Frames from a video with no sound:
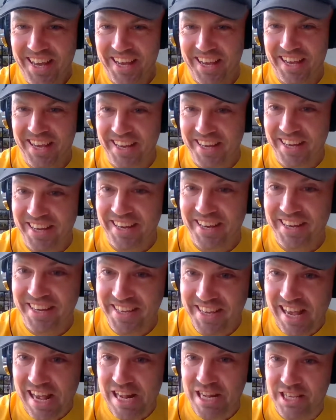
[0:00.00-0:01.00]

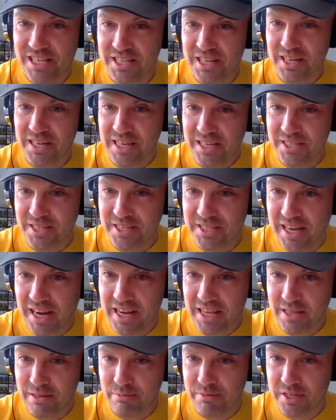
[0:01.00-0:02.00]
Yes, Linda's
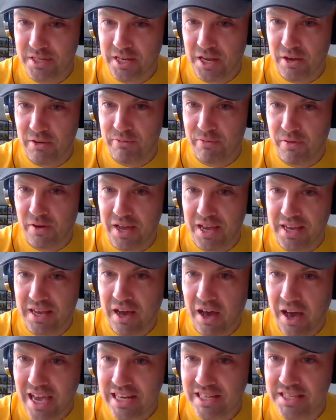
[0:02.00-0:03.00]
telling them to go fly a
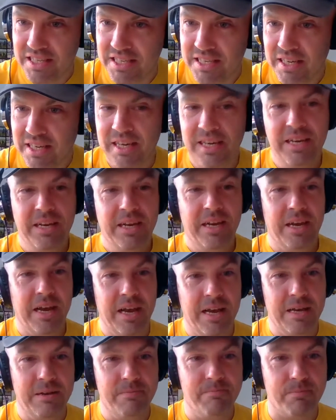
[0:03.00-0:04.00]
kite.
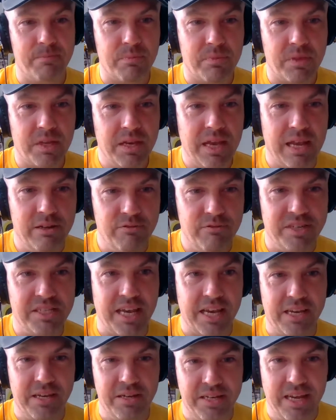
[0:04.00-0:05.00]
Helen Rees,
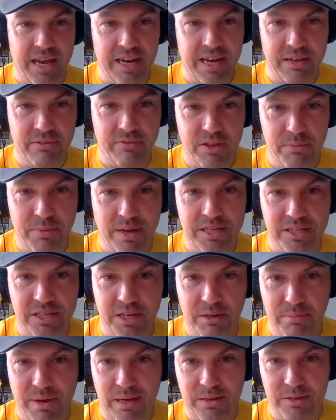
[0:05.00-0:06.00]
thank you, Danny, for the
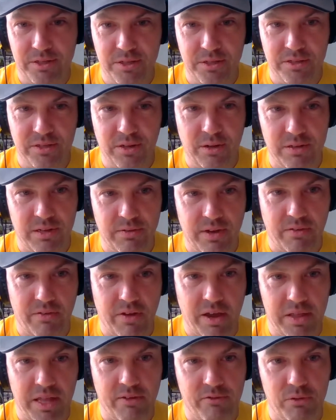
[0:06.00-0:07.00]
mention about zoos. Lots of love
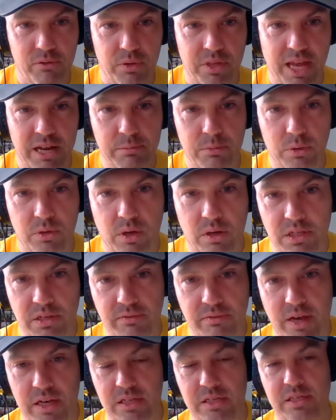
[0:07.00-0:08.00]
out there for all the animal
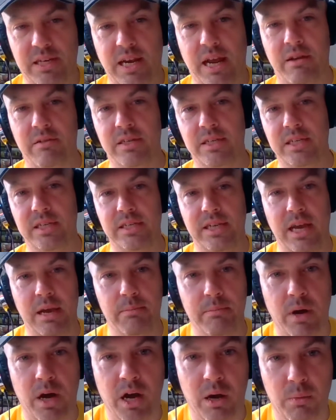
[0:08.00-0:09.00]
conservation charities. Yeah,
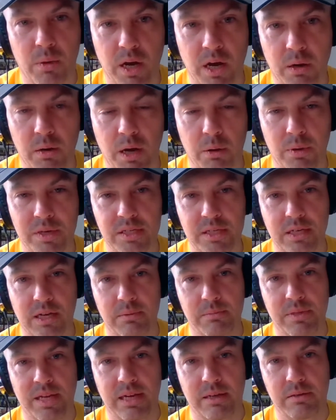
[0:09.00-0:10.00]
Marwell, I want to
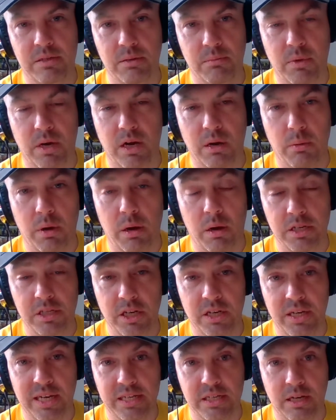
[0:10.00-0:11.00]
come down to Marwell. I
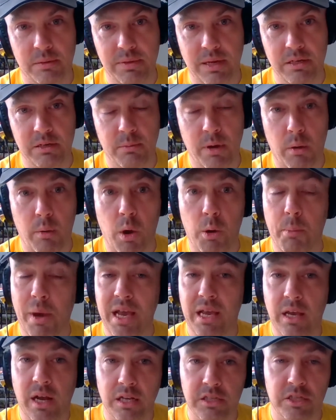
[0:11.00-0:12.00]
do need to come down to Marwell.
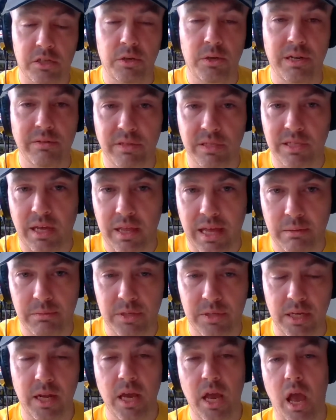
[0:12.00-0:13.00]
My cousin who lives in
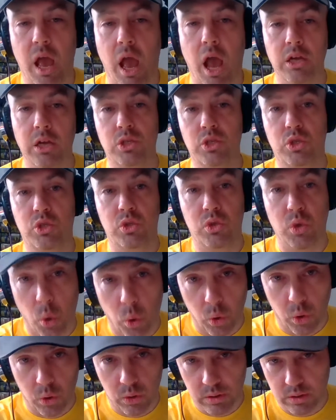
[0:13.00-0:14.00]
Southampton
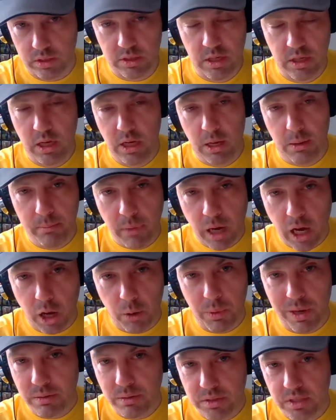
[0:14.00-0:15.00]
adores
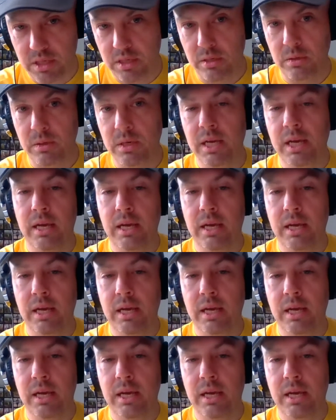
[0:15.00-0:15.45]
Marwell Zoo.